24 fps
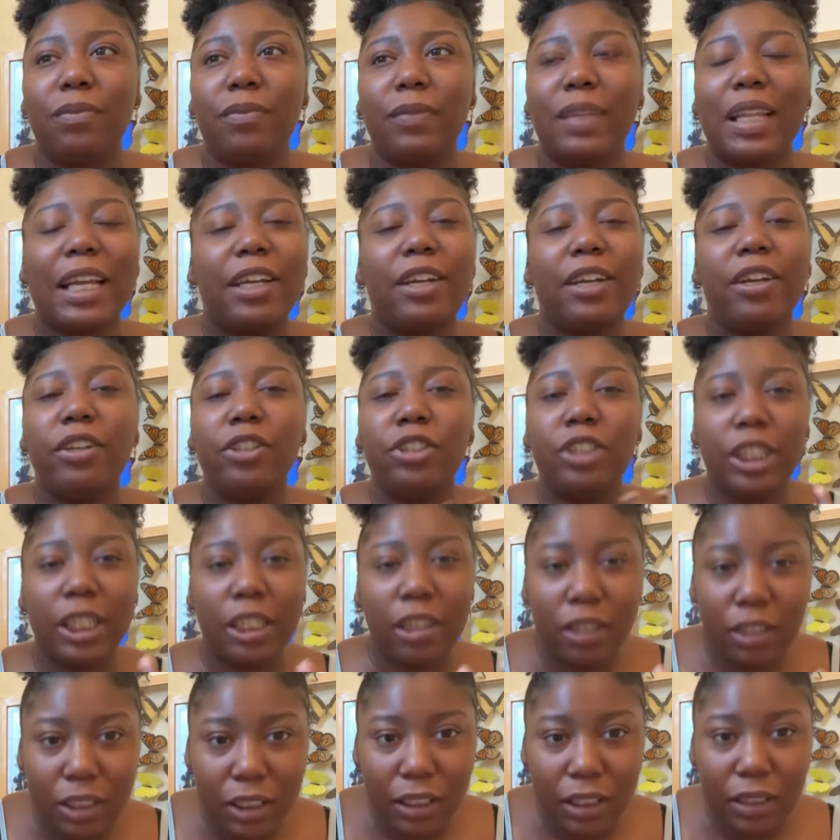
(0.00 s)
like you're
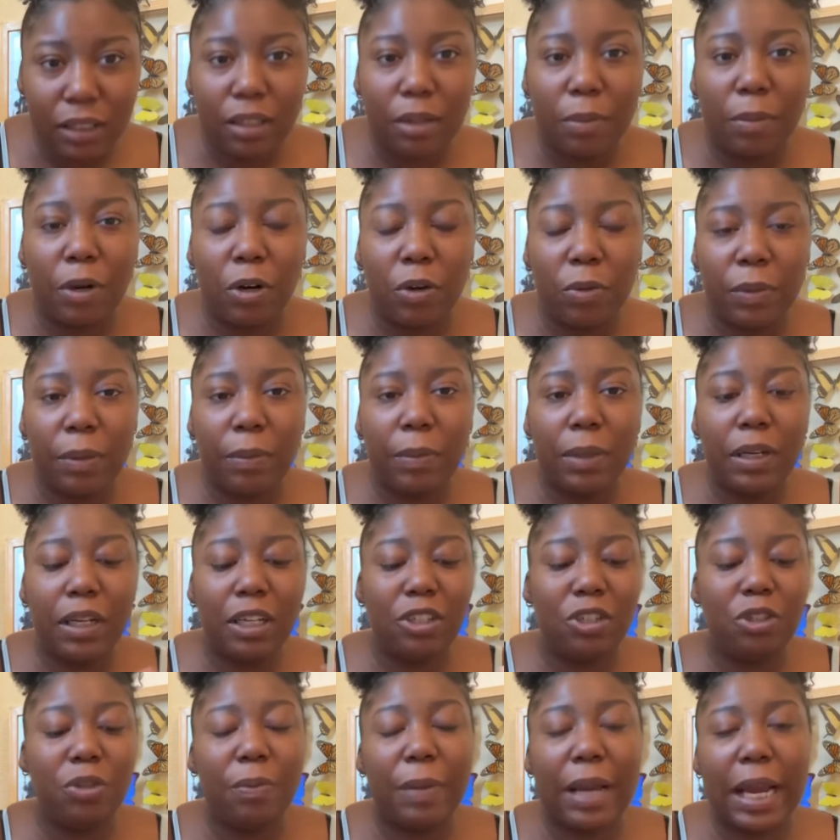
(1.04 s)
cherishing the moment
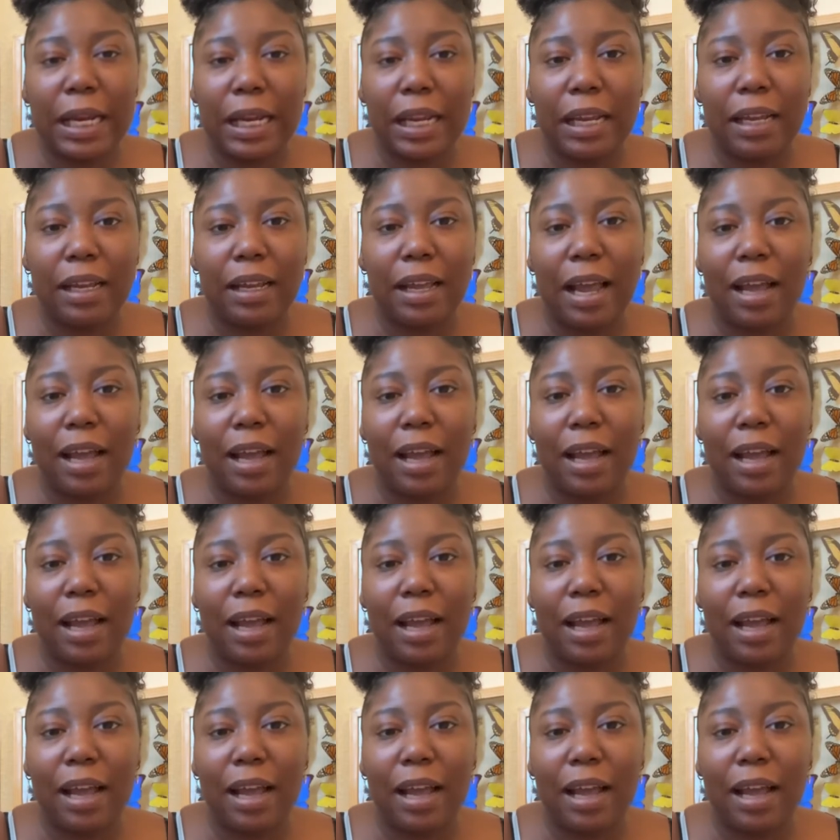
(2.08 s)
because you made it.